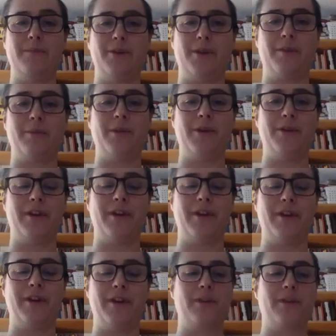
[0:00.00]
Nut
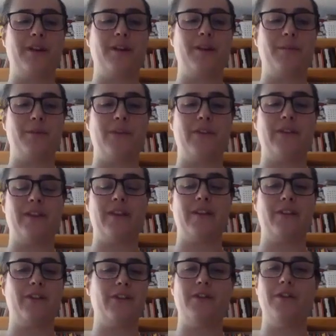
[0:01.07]
programs, that
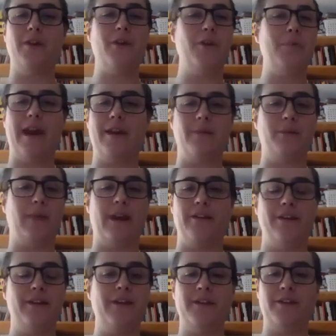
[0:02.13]
there's no bad
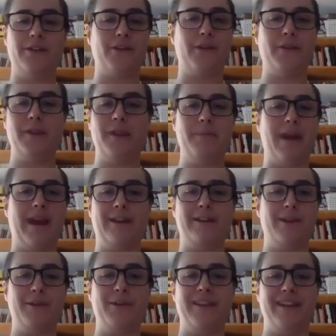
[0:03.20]
weather, there's only bad
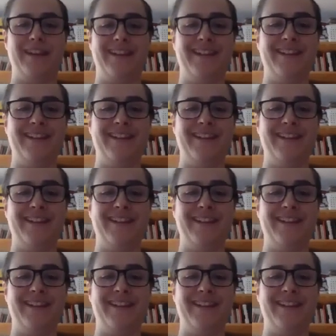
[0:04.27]
clothing.